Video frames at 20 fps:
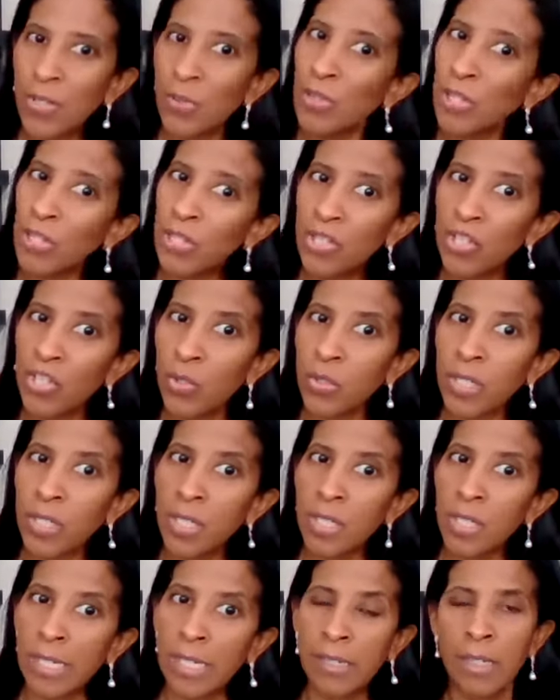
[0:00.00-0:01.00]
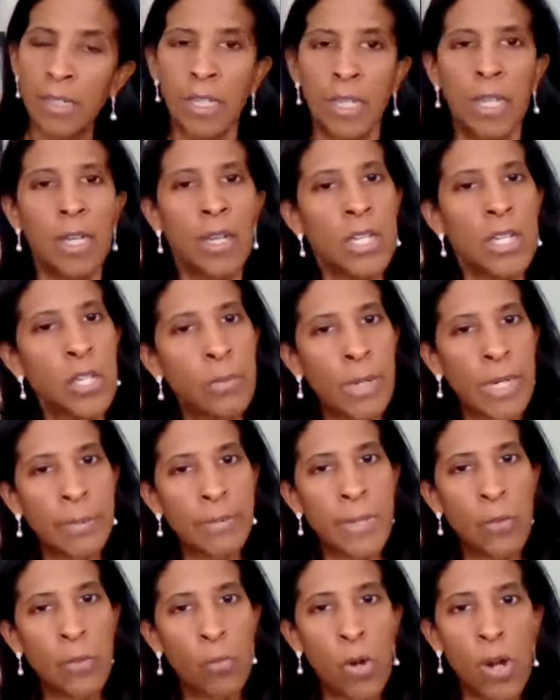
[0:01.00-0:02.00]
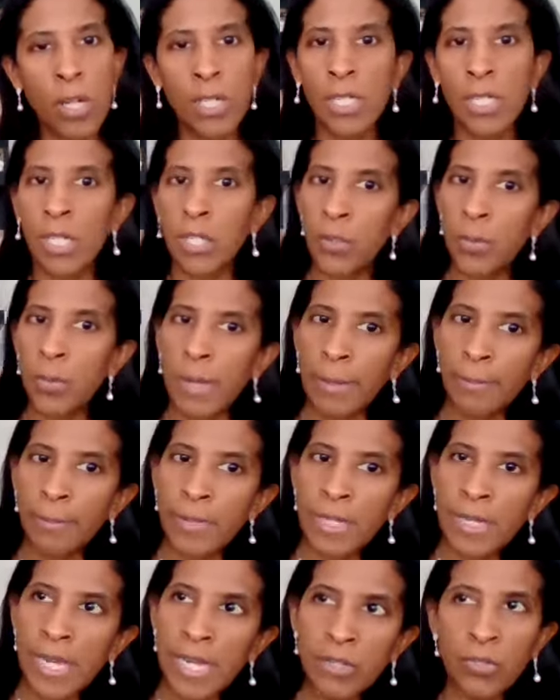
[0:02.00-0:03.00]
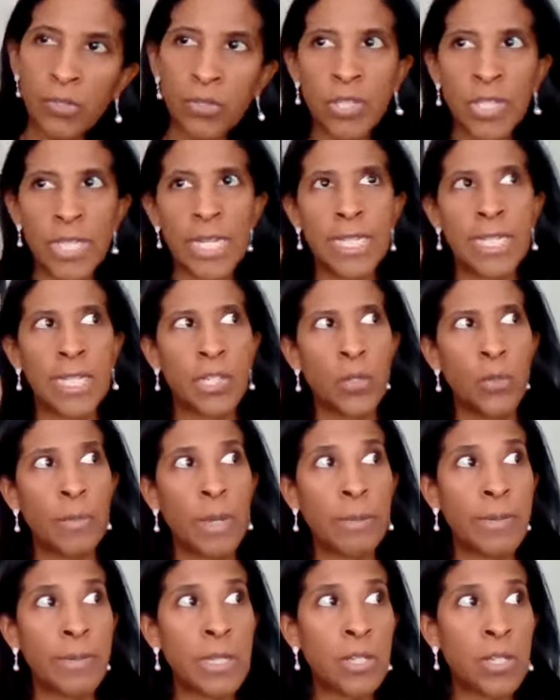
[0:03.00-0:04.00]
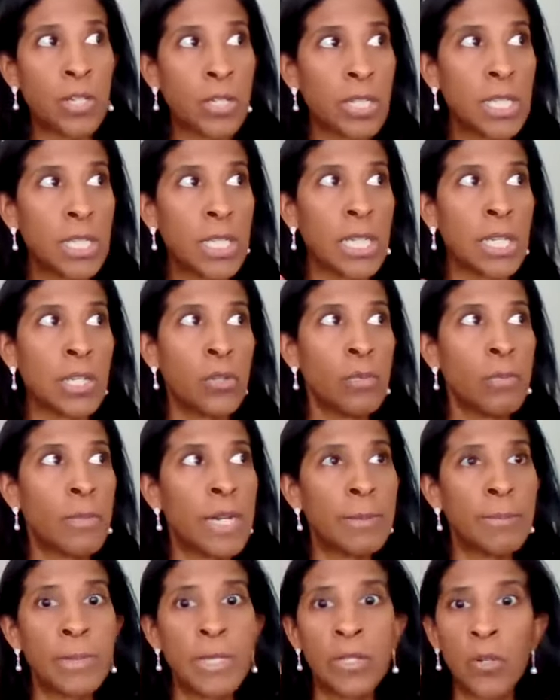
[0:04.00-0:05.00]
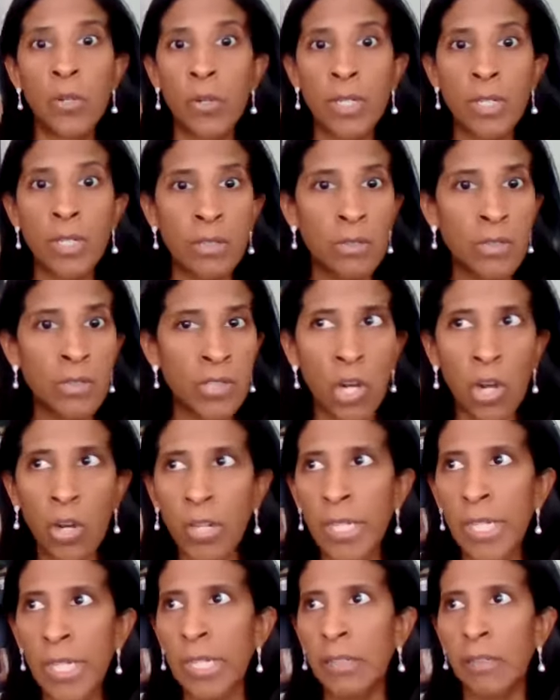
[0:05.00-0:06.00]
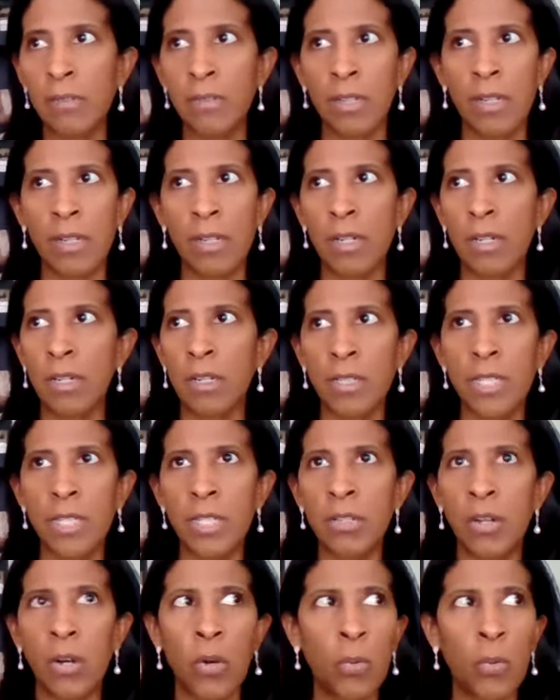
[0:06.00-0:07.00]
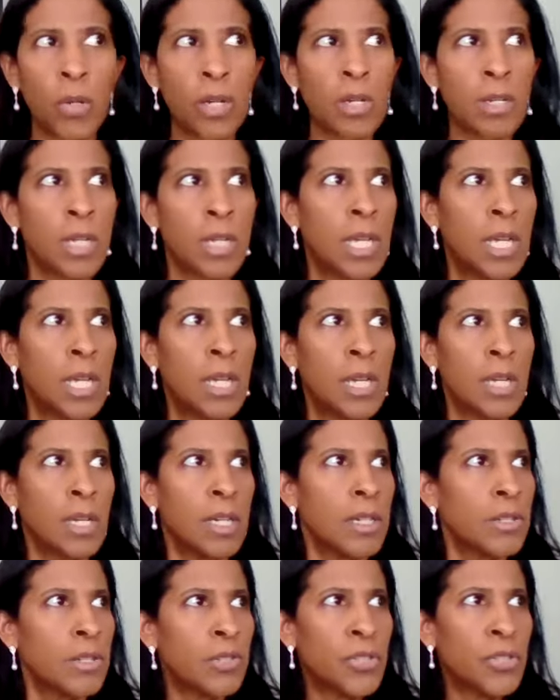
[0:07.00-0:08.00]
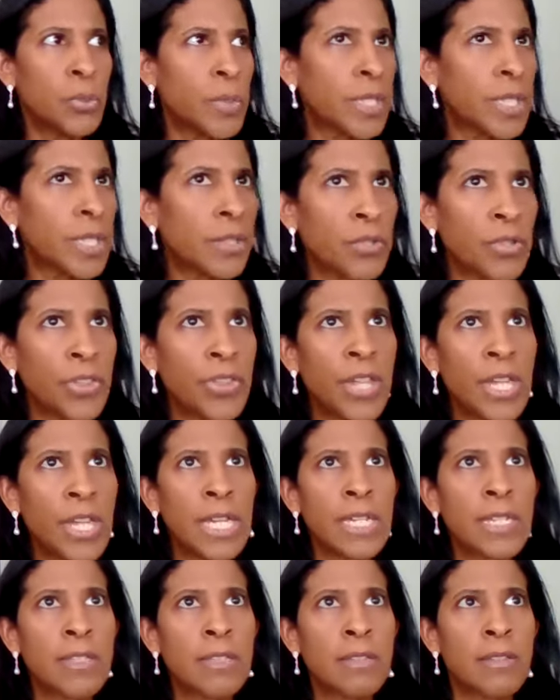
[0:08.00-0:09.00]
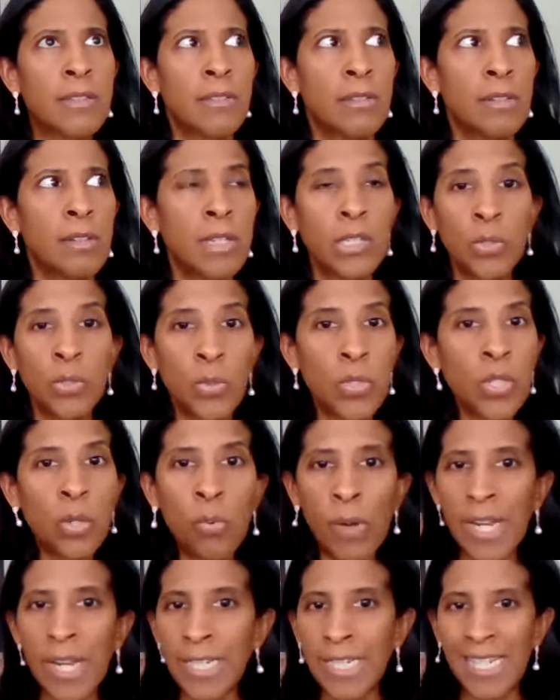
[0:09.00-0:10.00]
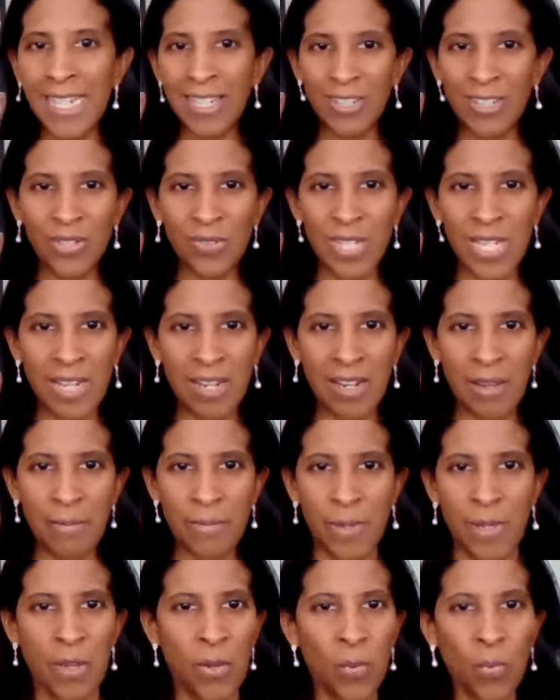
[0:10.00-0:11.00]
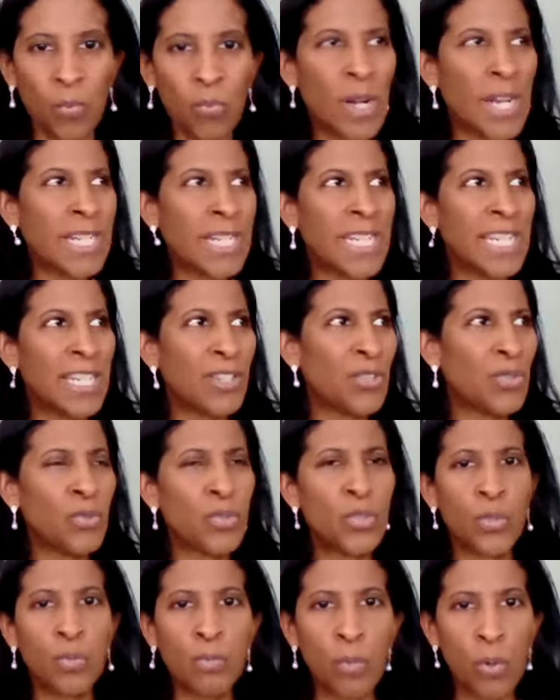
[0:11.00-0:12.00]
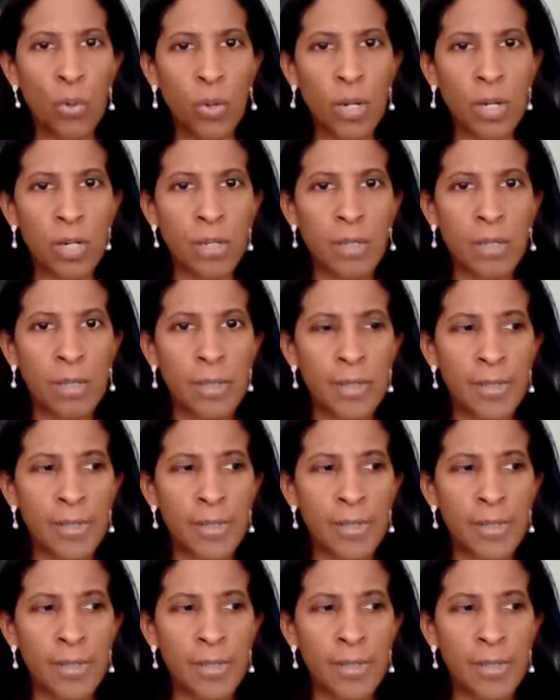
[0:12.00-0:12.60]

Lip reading: You look so good. You might be walking, you might be exercising, you may be cooking, you might be going to Target, or doing other things. So why can't you get up? Why can't you do more?